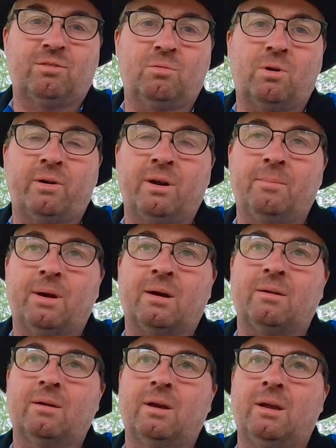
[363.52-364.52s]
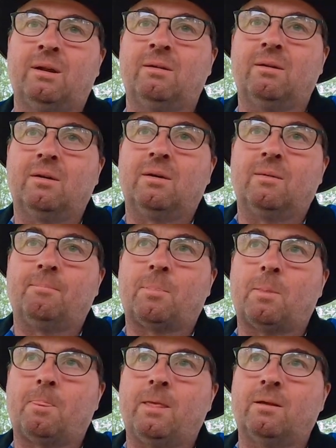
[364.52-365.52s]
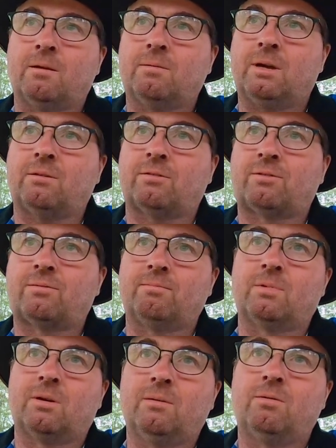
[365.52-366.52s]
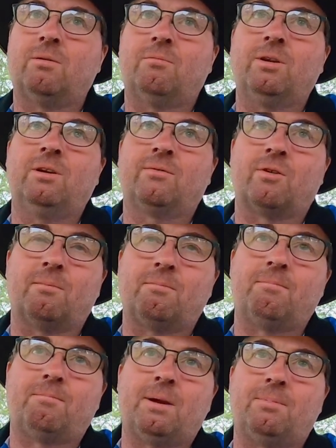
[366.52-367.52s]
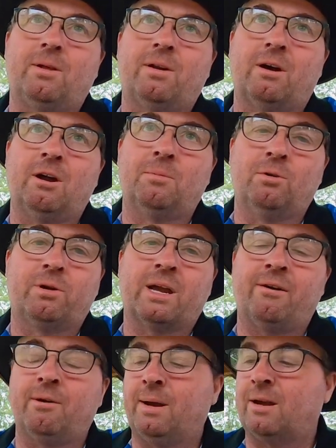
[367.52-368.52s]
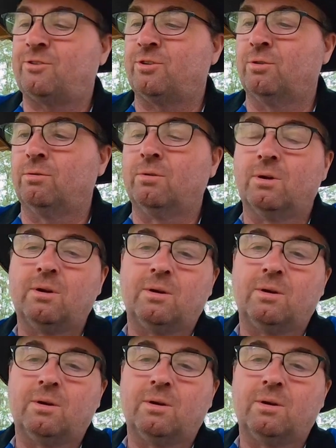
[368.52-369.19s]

to worry about. And you know, that's when you've got people at home who care about you,